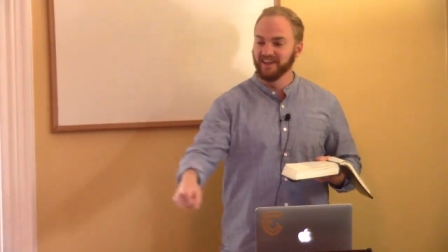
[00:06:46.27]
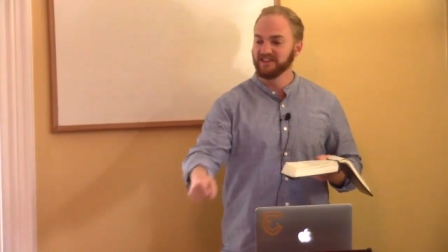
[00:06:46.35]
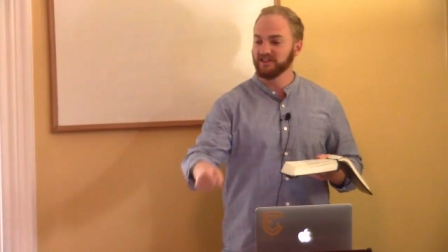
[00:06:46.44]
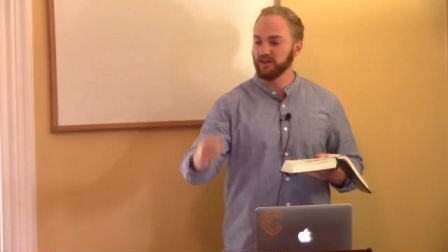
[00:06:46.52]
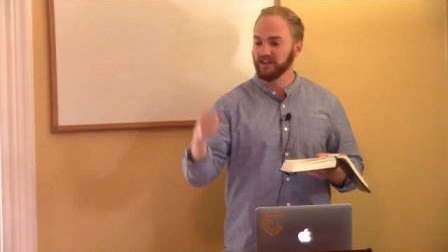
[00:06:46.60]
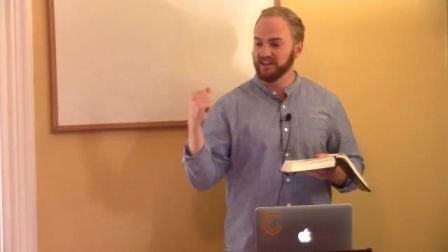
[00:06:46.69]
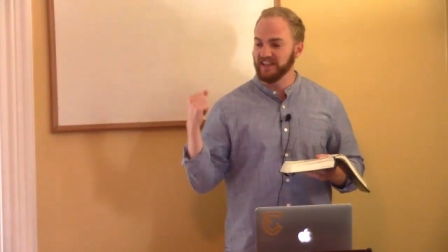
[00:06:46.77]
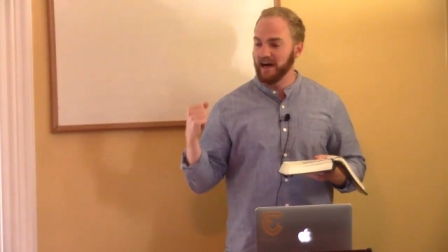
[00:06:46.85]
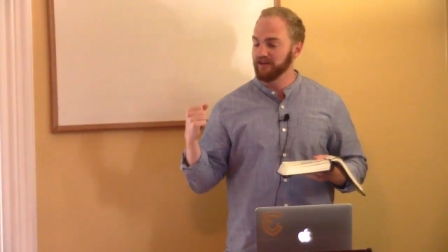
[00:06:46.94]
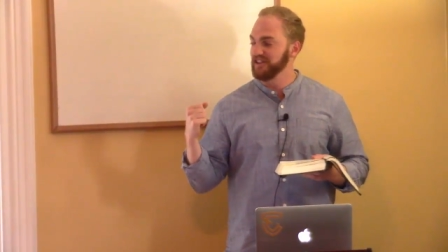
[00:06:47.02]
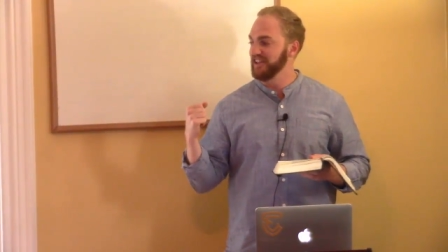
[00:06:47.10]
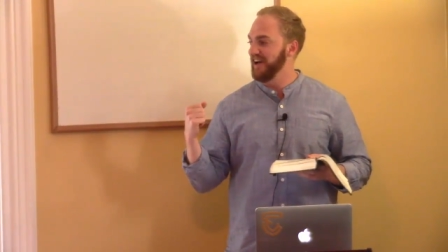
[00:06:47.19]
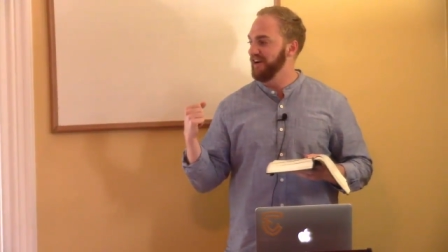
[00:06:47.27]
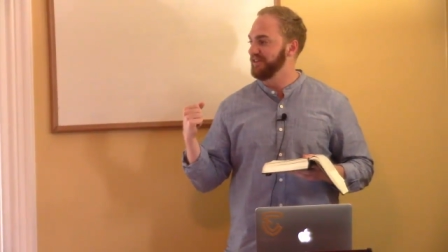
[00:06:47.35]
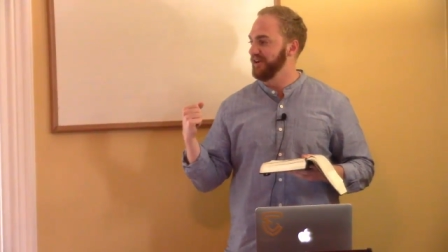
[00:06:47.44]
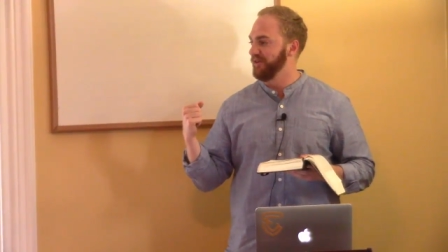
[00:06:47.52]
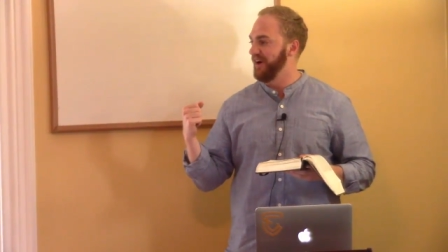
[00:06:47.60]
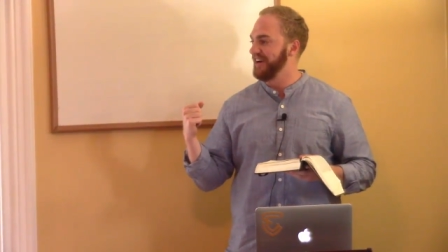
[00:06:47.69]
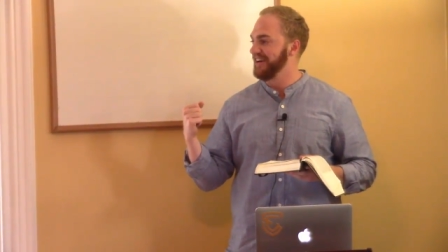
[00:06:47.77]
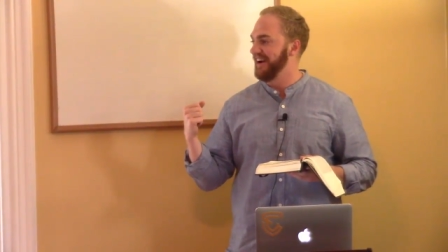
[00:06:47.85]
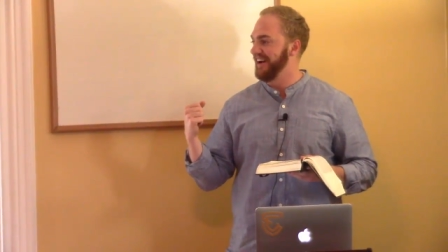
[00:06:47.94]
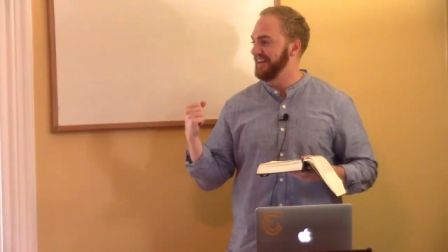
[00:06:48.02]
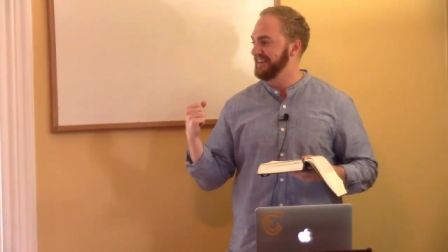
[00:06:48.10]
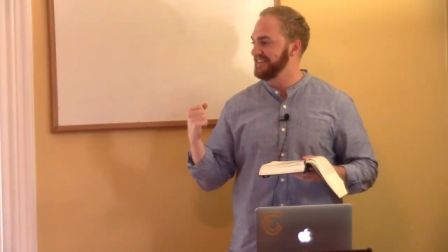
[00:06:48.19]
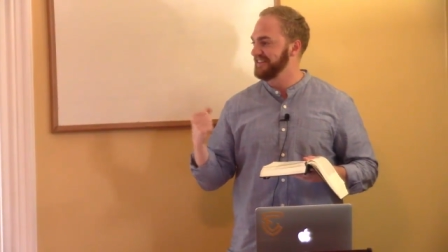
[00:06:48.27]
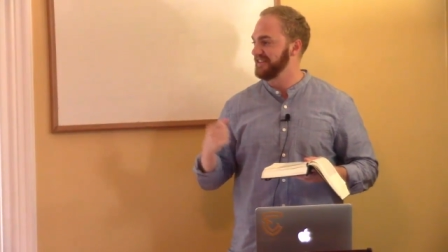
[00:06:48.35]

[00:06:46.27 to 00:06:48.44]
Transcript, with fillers: started gouging out their right eyes